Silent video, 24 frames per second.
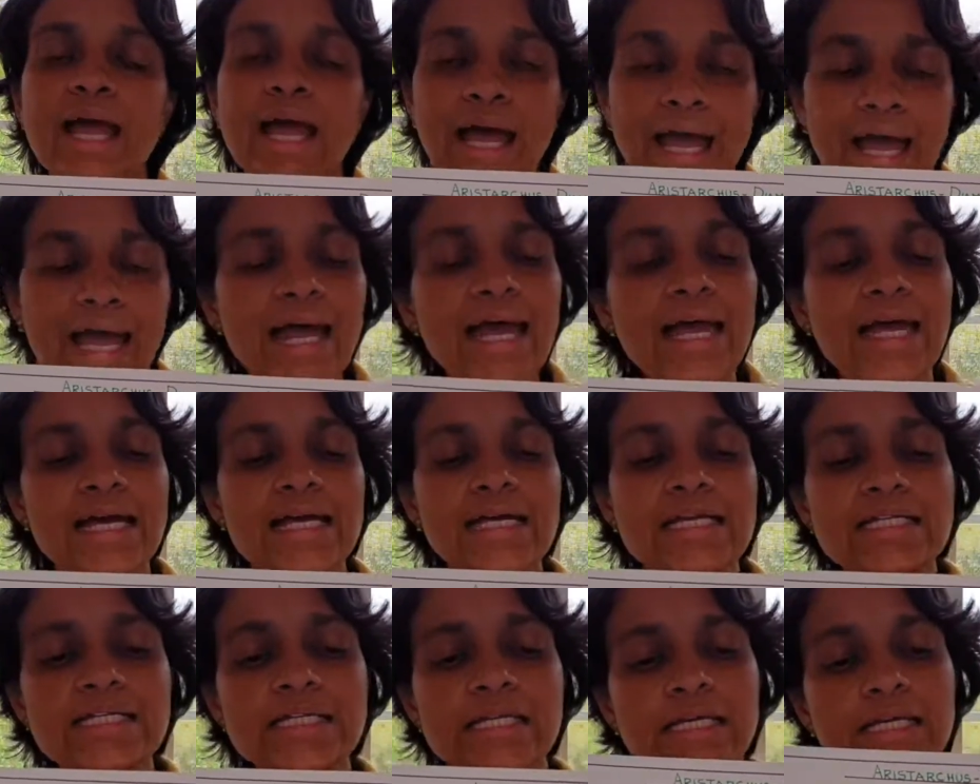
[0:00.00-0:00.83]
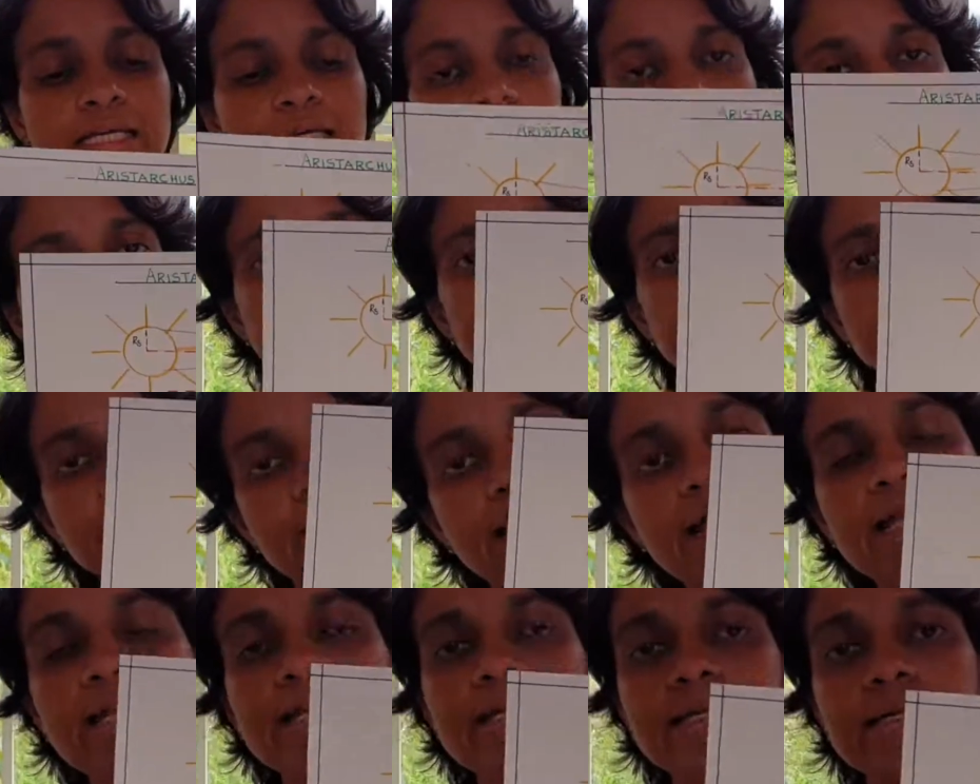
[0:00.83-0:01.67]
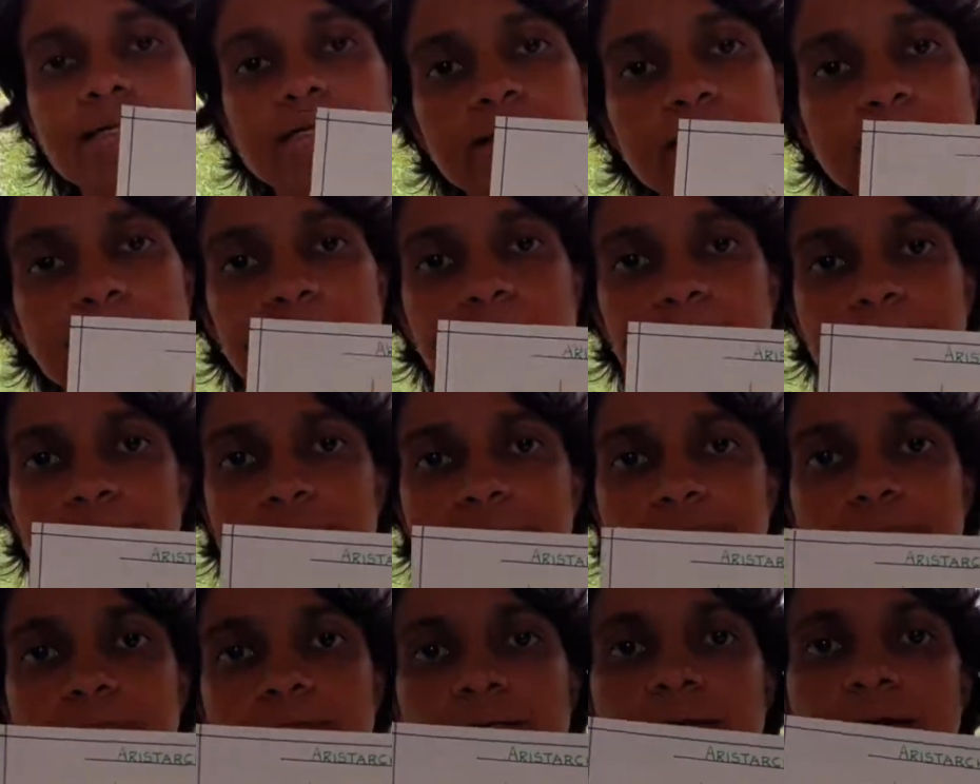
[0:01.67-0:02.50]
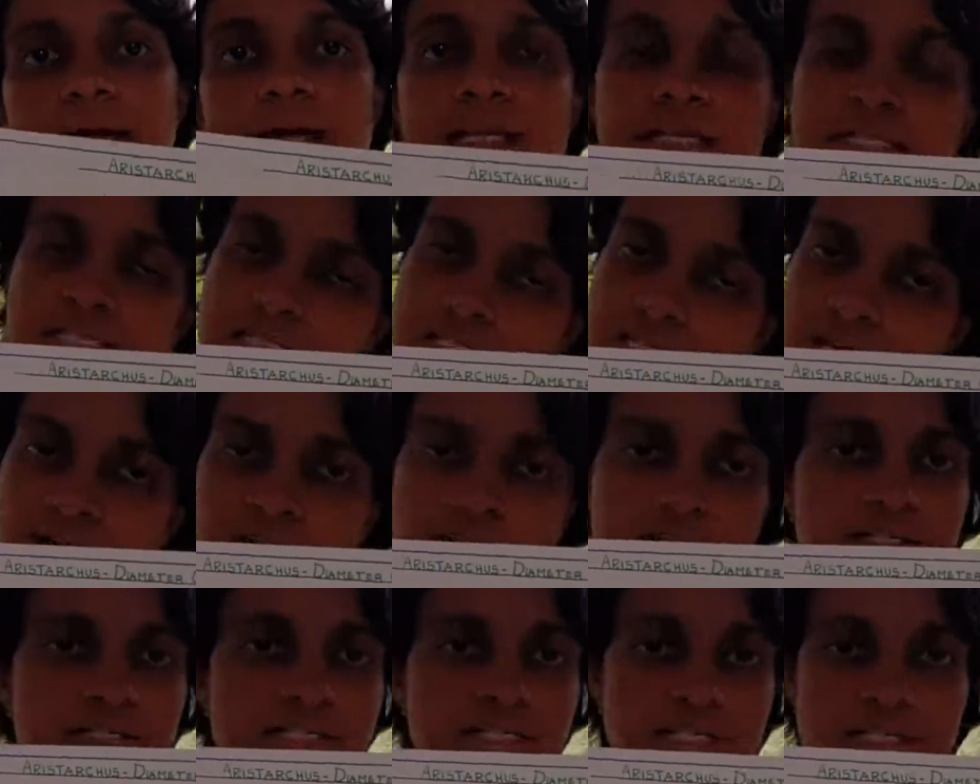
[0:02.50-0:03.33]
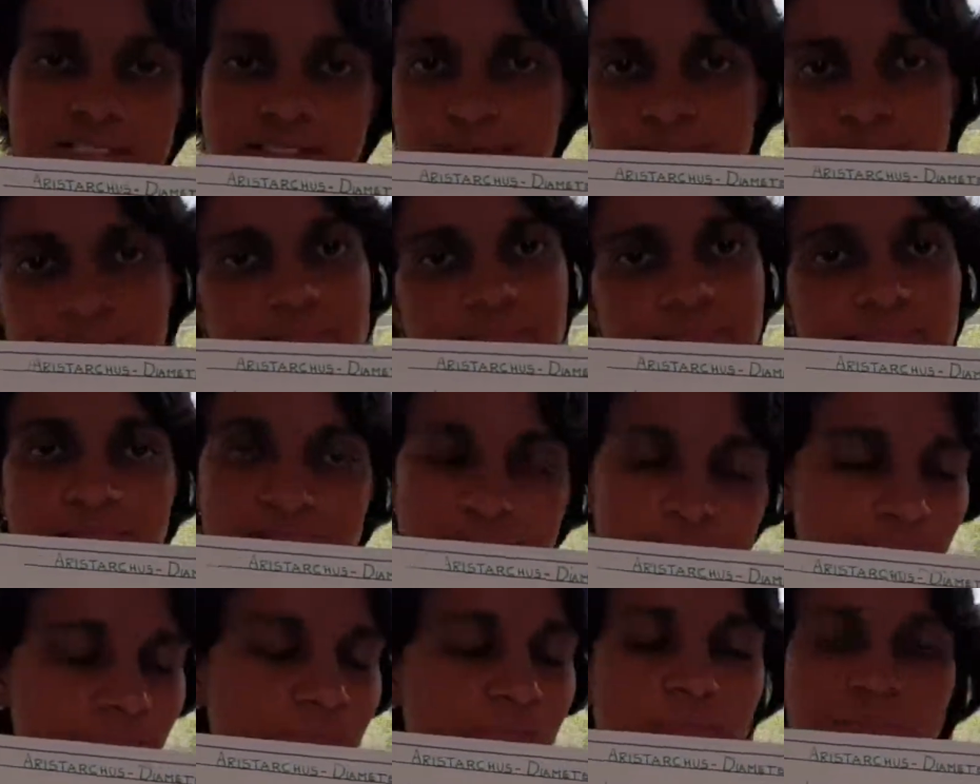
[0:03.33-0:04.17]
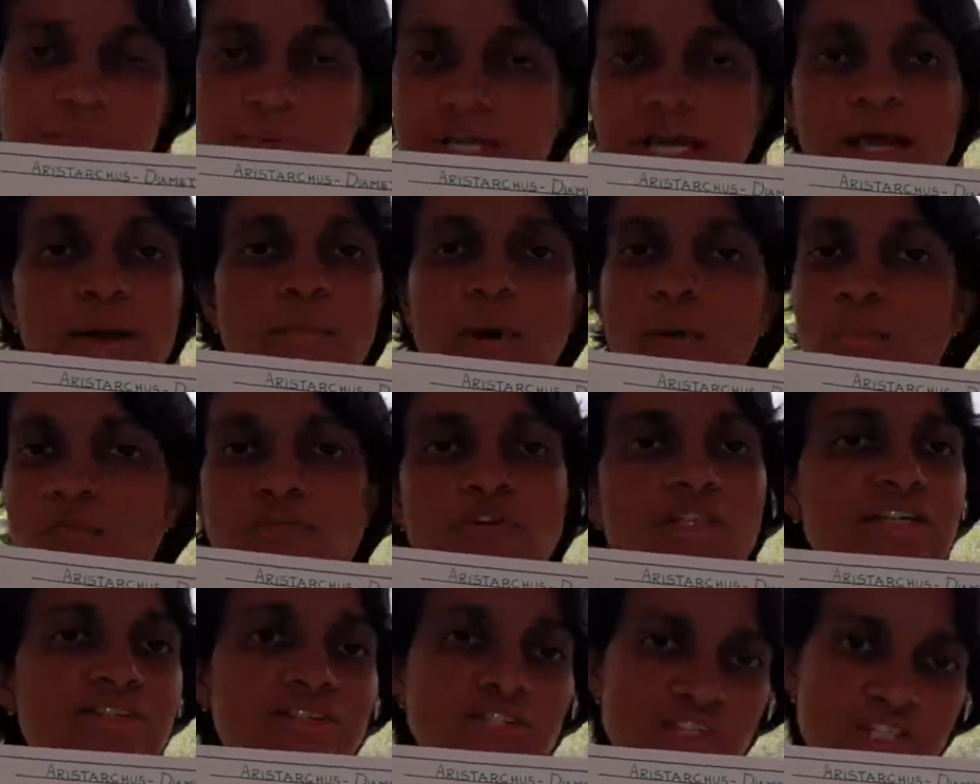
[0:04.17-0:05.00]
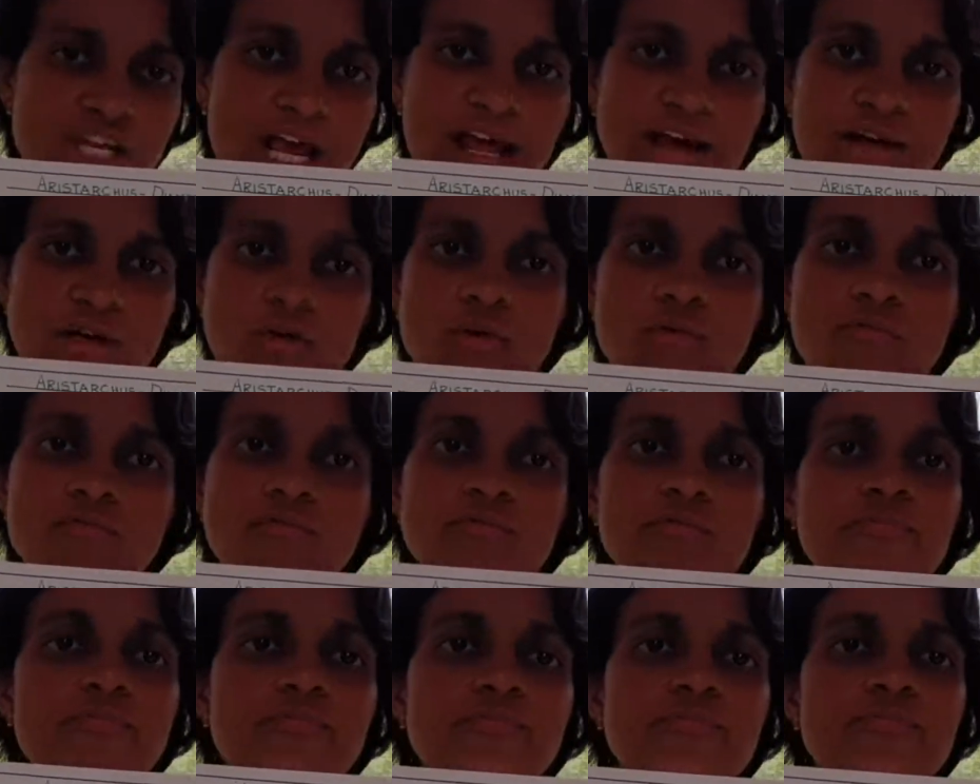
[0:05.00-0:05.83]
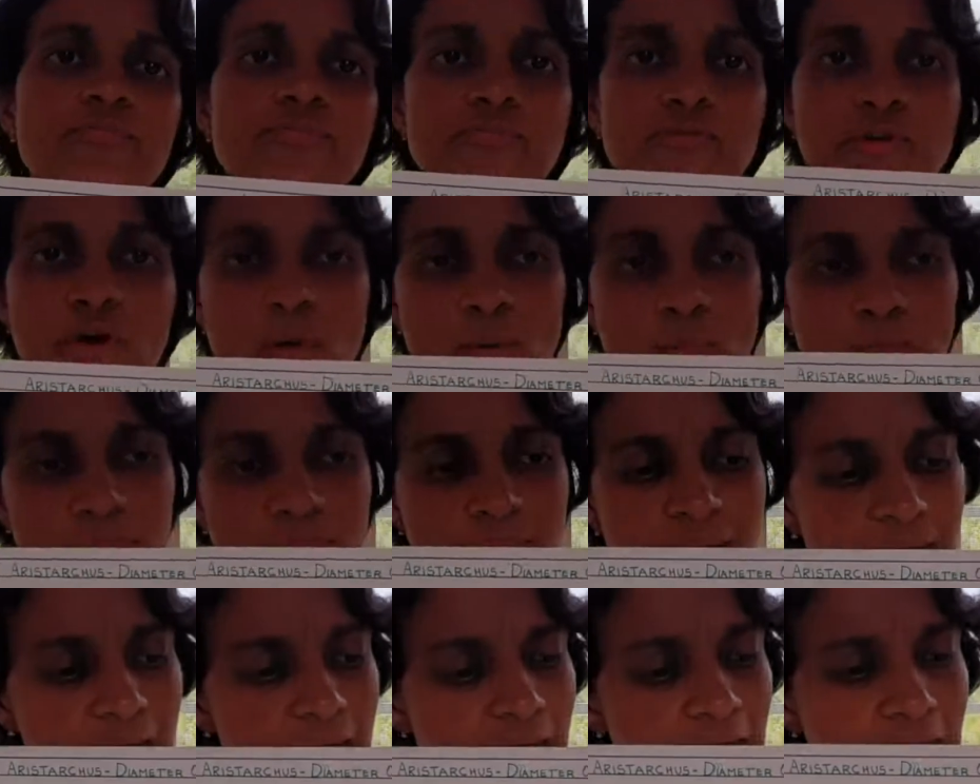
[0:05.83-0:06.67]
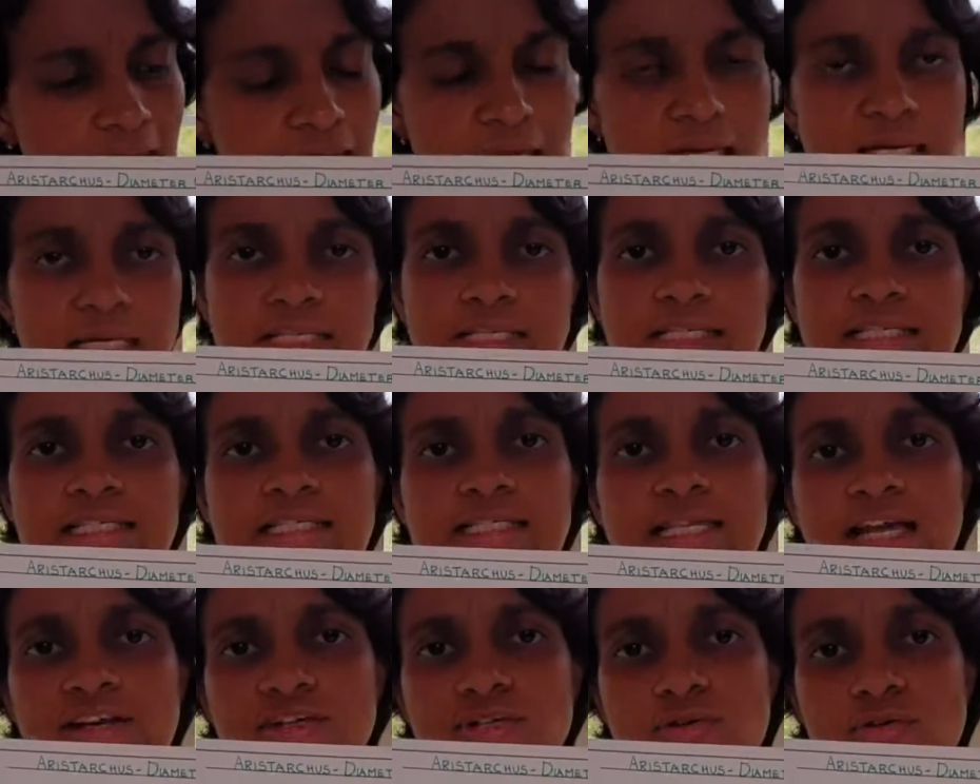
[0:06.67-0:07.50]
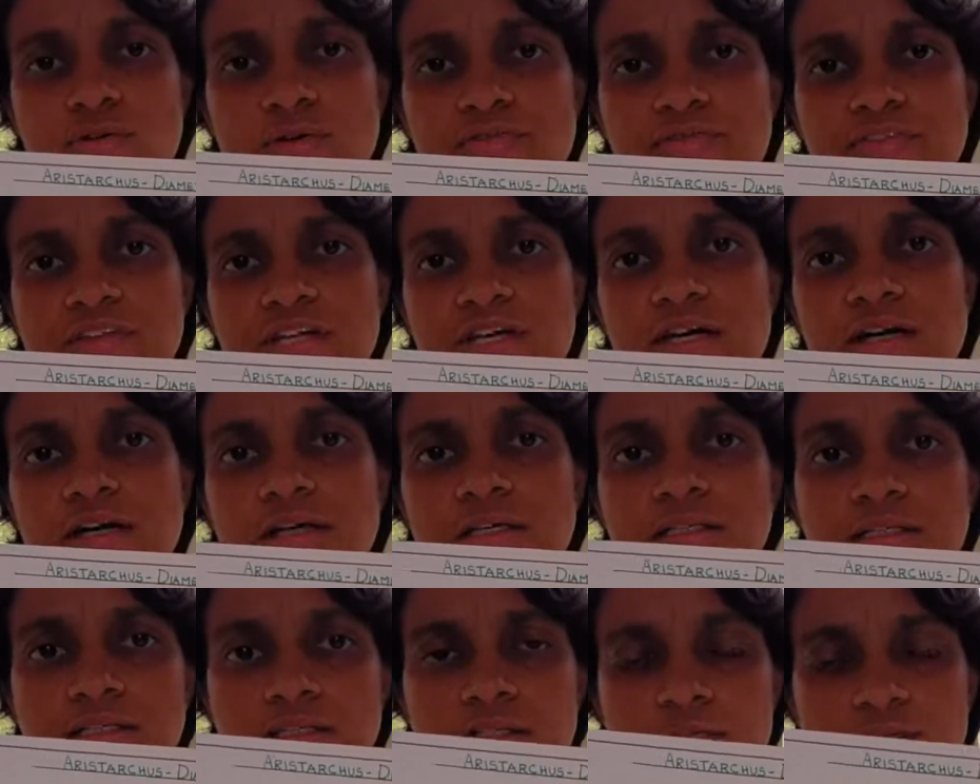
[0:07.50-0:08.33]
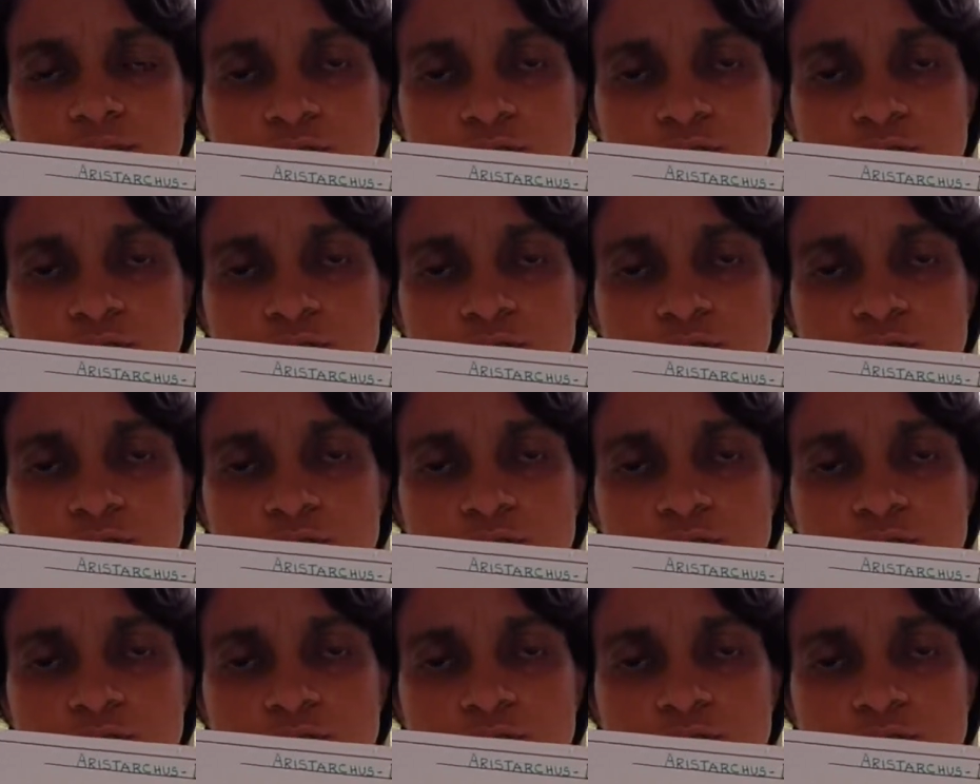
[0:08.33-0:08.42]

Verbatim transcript: And then again, Aristarchus came up with a shadow from the center of the earth